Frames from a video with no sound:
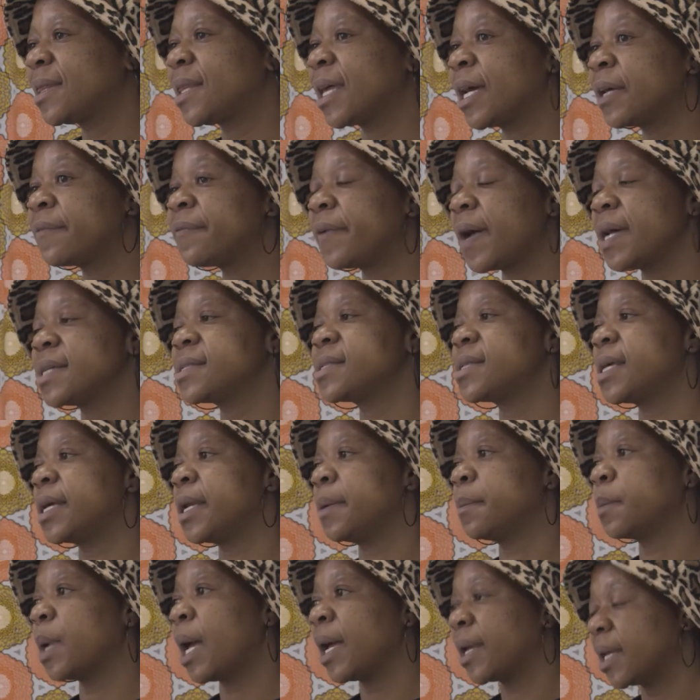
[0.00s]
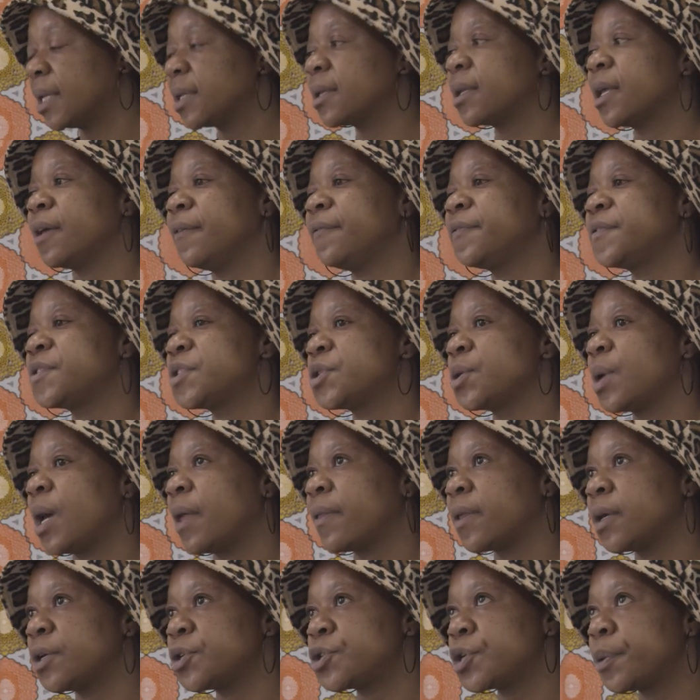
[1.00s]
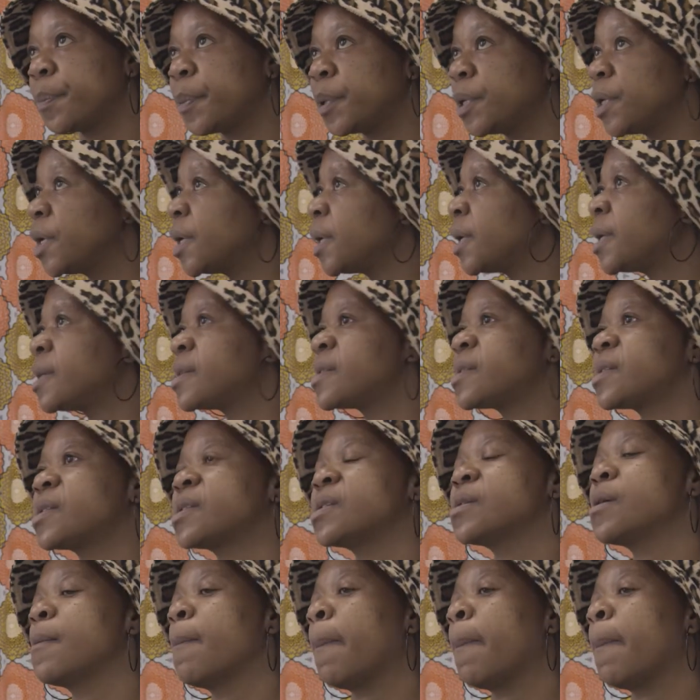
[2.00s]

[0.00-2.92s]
The advice that I can give to other entrepreneurs